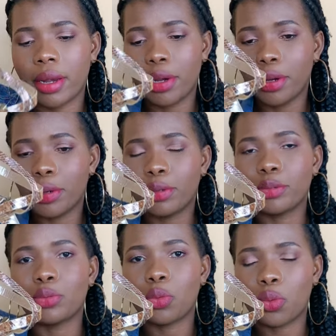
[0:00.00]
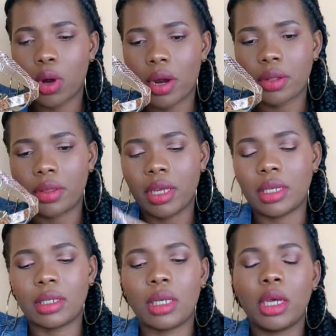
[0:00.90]
not worth
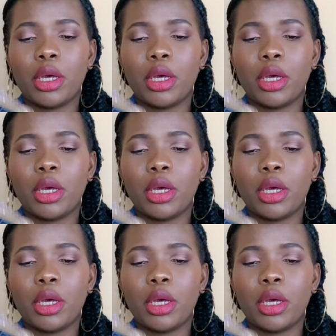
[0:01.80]
it.